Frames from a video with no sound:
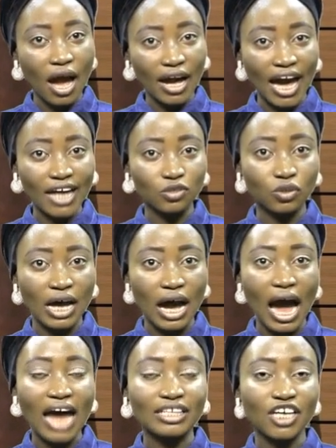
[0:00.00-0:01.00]

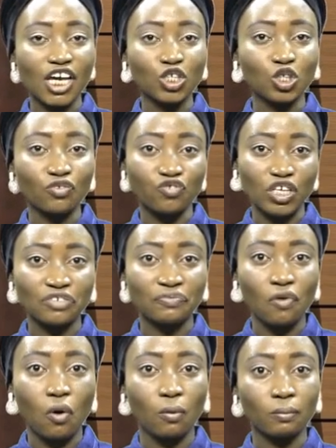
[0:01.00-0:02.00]
Kaduna at the age of
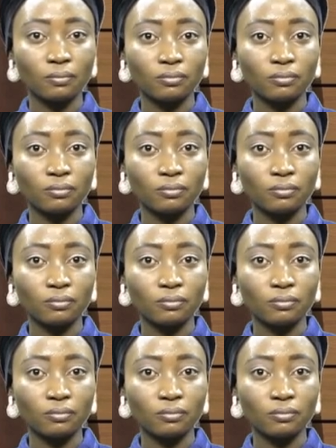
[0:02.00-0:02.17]
24.